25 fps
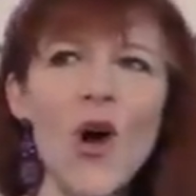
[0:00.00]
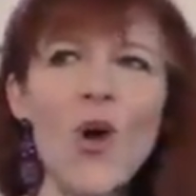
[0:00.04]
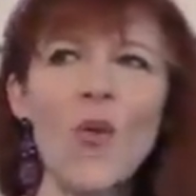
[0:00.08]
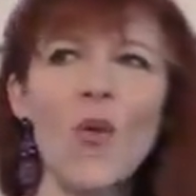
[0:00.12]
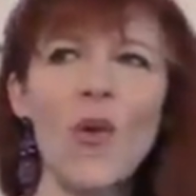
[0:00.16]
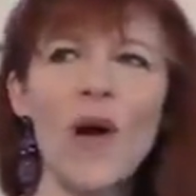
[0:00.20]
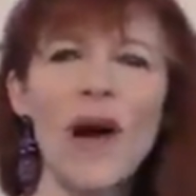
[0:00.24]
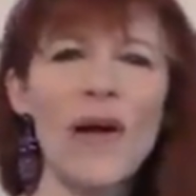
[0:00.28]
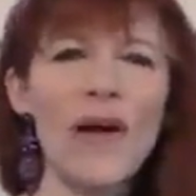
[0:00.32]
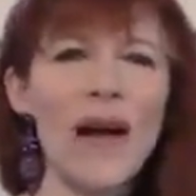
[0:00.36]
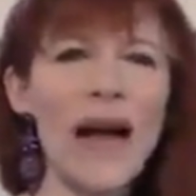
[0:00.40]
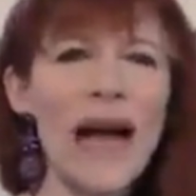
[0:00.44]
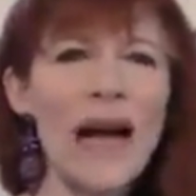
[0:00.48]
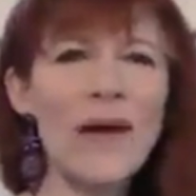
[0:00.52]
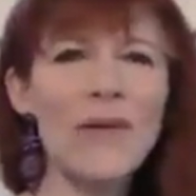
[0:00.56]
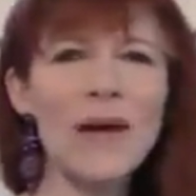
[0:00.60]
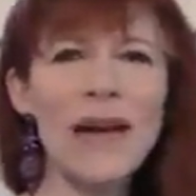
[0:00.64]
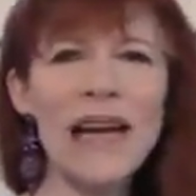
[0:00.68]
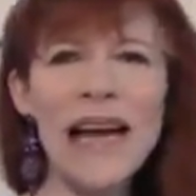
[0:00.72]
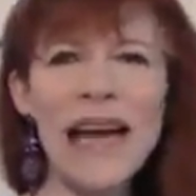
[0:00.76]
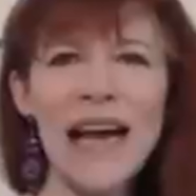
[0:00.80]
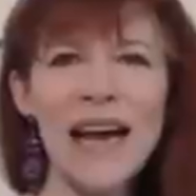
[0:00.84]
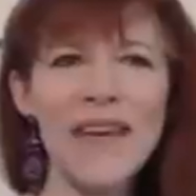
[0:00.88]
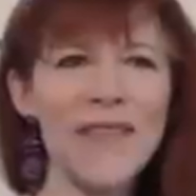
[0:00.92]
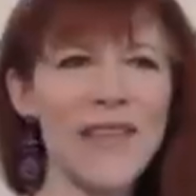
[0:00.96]
where I would
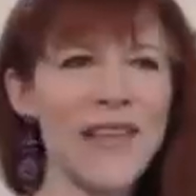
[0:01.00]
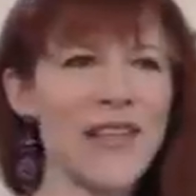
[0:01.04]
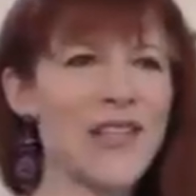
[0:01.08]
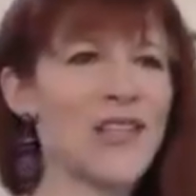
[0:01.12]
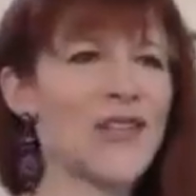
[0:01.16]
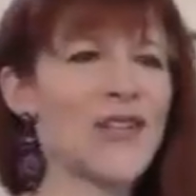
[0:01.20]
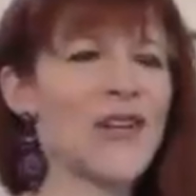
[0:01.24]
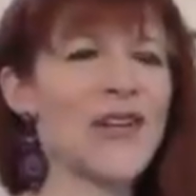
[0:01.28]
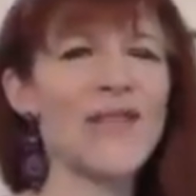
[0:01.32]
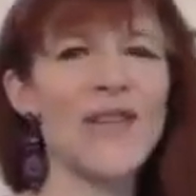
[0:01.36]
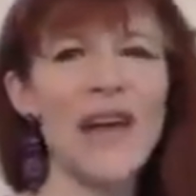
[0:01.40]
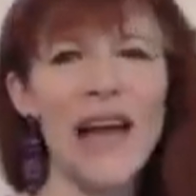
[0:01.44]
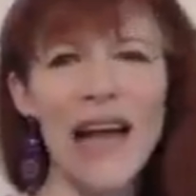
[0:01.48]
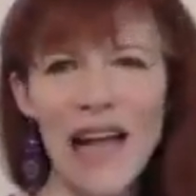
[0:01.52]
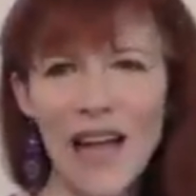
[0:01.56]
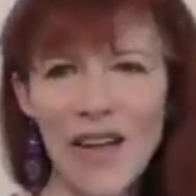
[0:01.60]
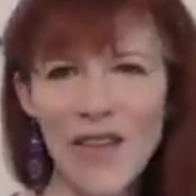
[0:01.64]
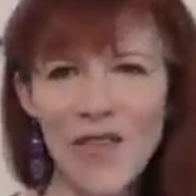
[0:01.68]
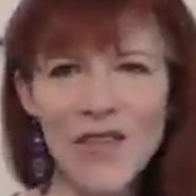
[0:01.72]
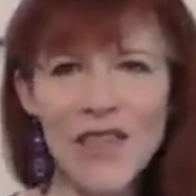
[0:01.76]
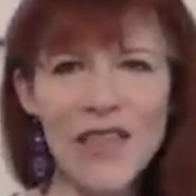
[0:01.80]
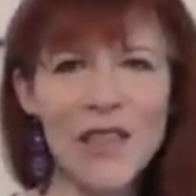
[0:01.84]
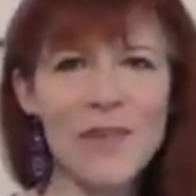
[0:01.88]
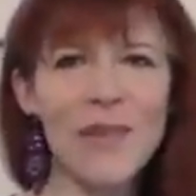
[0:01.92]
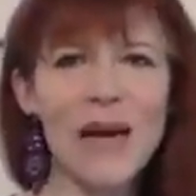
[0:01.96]
have these sort of
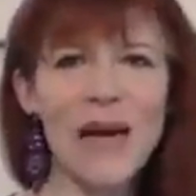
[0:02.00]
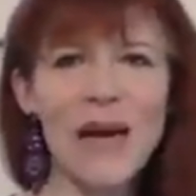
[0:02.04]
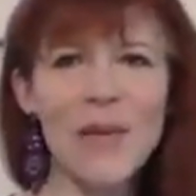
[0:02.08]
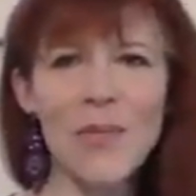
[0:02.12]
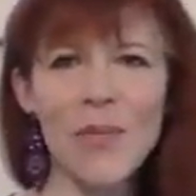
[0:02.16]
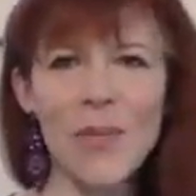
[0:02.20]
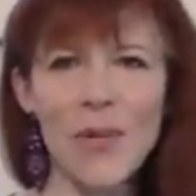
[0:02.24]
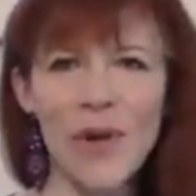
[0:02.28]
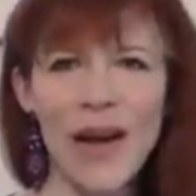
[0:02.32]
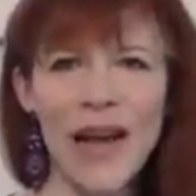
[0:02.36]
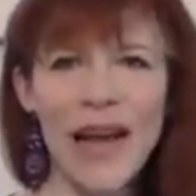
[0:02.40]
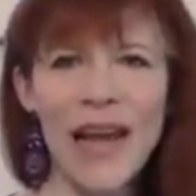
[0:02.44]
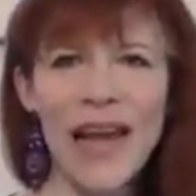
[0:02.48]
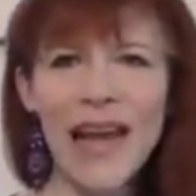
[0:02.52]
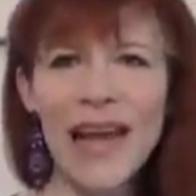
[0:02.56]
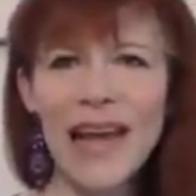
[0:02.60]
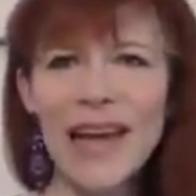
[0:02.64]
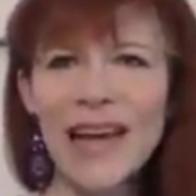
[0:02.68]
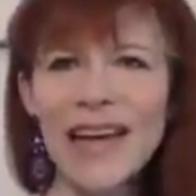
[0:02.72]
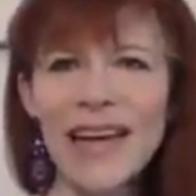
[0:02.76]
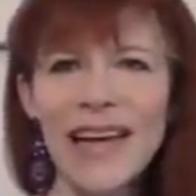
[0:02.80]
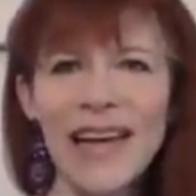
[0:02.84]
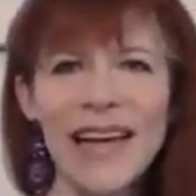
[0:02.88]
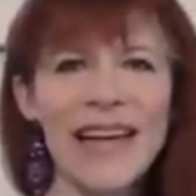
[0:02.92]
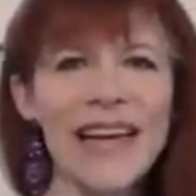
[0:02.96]
elves in my
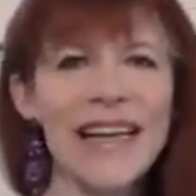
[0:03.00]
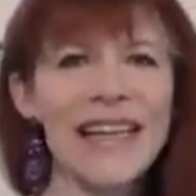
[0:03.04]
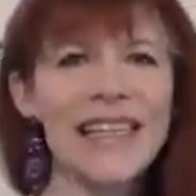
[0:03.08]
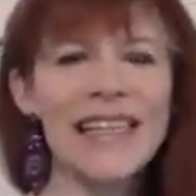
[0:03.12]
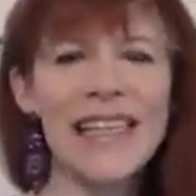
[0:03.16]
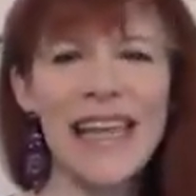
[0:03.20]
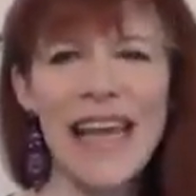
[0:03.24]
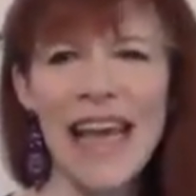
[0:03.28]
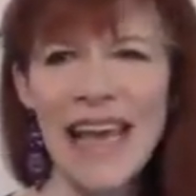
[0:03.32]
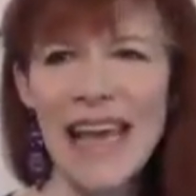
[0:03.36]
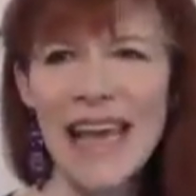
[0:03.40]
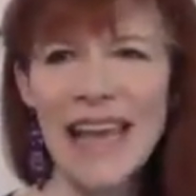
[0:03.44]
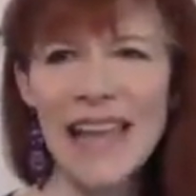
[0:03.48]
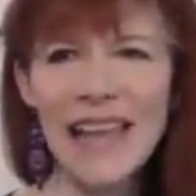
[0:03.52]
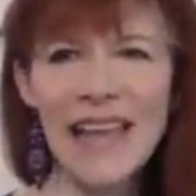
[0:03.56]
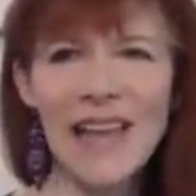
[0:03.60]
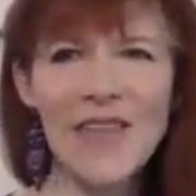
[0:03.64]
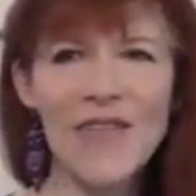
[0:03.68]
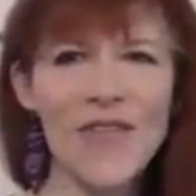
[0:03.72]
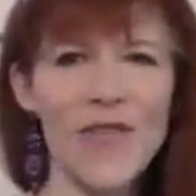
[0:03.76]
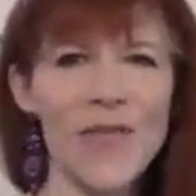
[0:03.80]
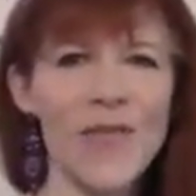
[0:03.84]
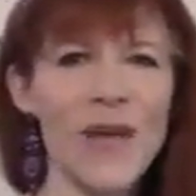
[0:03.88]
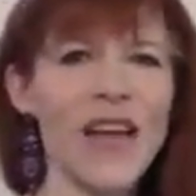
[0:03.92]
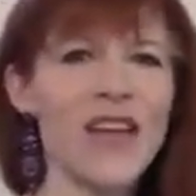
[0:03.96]
brain taking the
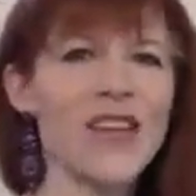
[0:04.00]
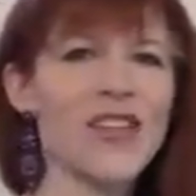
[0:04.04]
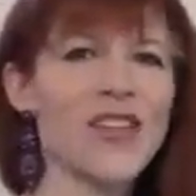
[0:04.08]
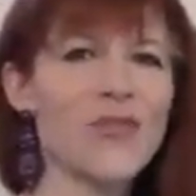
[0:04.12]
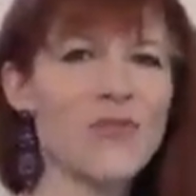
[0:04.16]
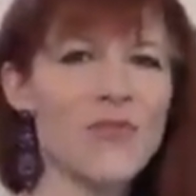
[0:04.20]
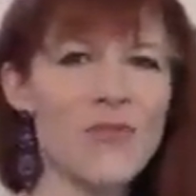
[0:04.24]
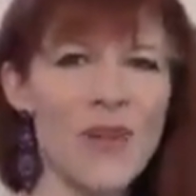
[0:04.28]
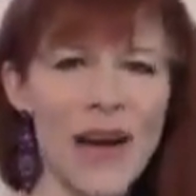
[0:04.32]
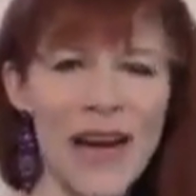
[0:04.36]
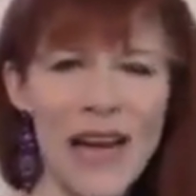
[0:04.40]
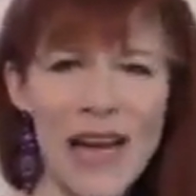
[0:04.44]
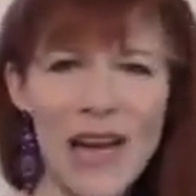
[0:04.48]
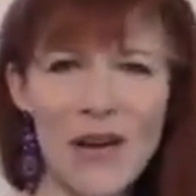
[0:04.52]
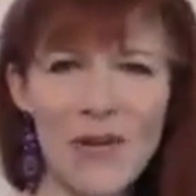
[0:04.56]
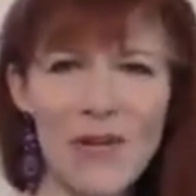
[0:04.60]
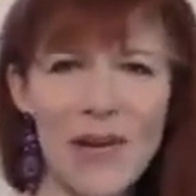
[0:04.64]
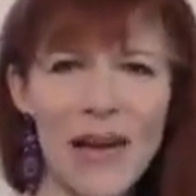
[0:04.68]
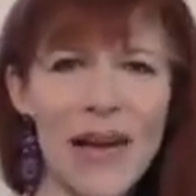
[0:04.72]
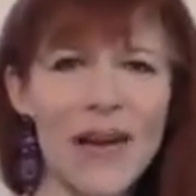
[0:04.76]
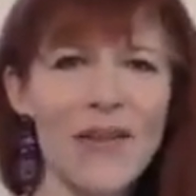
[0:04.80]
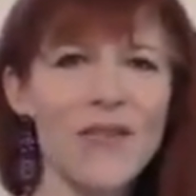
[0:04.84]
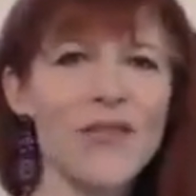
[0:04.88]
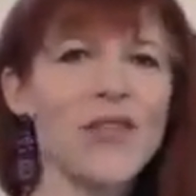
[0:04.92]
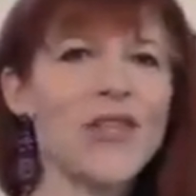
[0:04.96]
information, running
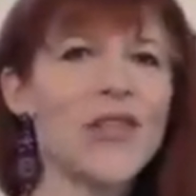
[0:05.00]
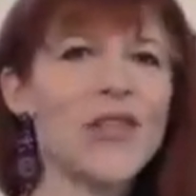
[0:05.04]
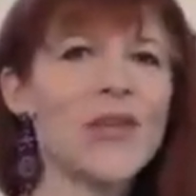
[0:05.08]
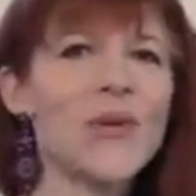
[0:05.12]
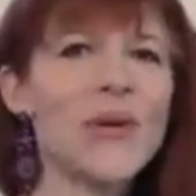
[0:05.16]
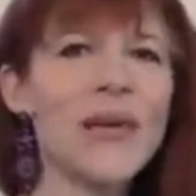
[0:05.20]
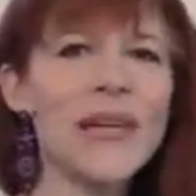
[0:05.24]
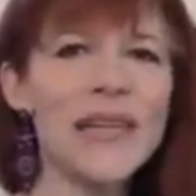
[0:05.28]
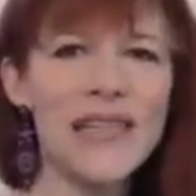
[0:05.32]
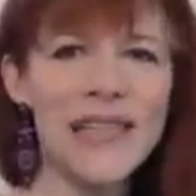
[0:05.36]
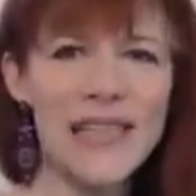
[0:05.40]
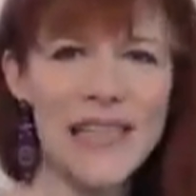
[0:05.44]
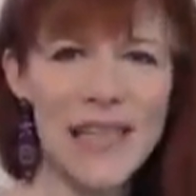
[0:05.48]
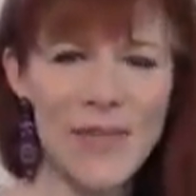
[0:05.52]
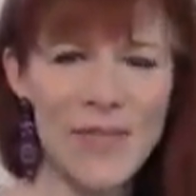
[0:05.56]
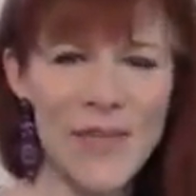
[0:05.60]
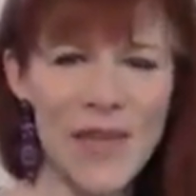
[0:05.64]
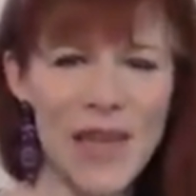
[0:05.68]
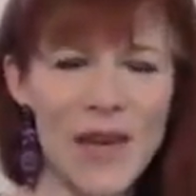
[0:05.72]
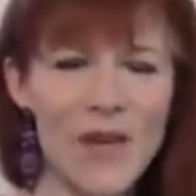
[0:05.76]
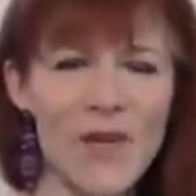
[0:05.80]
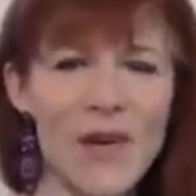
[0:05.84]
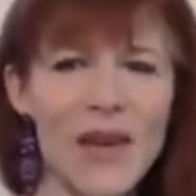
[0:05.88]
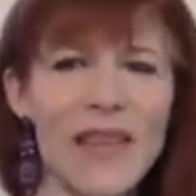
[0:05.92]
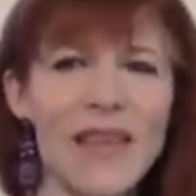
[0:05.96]
around, doing
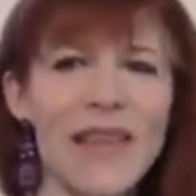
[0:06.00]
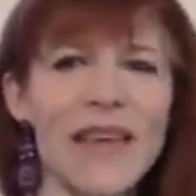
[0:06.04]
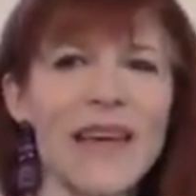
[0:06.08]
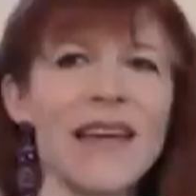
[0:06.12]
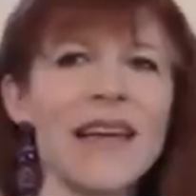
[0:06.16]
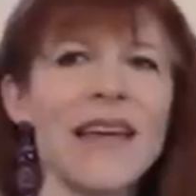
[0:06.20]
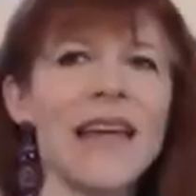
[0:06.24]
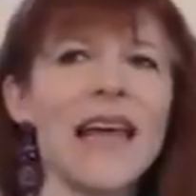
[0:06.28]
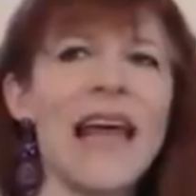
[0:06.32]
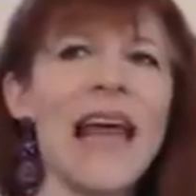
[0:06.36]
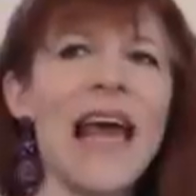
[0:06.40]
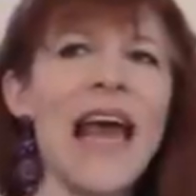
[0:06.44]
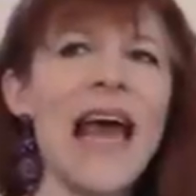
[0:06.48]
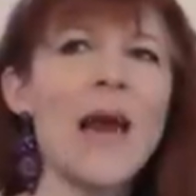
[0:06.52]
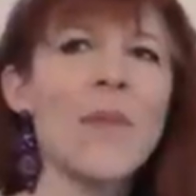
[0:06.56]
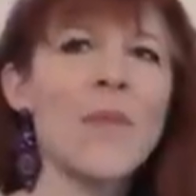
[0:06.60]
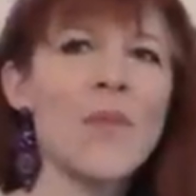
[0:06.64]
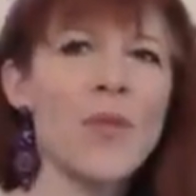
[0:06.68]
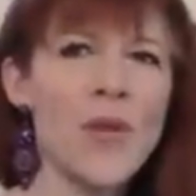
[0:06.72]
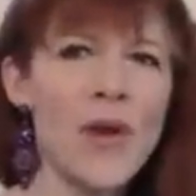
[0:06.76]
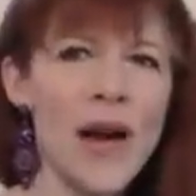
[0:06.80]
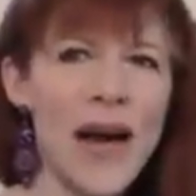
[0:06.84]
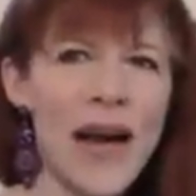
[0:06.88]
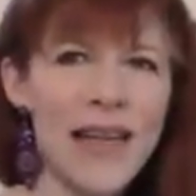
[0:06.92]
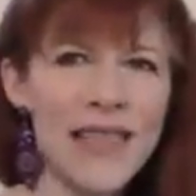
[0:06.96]
something with it, and
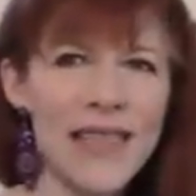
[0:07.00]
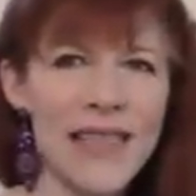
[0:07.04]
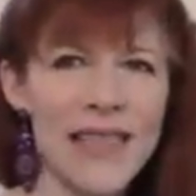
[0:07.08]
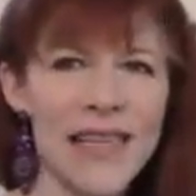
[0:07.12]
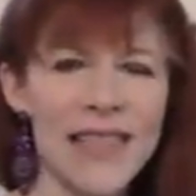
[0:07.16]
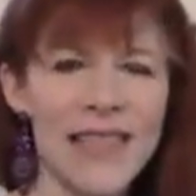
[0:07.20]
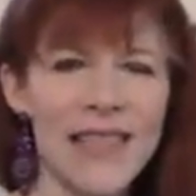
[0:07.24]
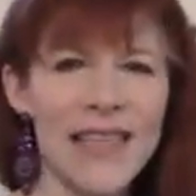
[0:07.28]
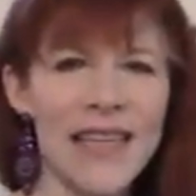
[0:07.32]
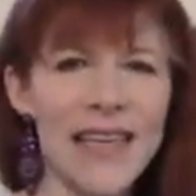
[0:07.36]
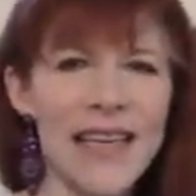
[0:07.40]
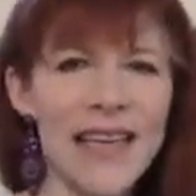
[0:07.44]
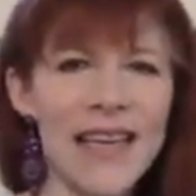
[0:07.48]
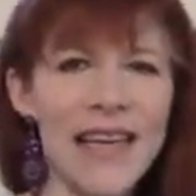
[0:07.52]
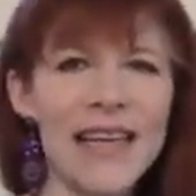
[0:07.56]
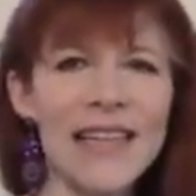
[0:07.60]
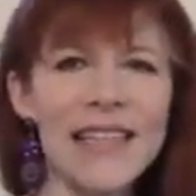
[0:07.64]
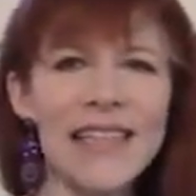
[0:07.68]
processing it.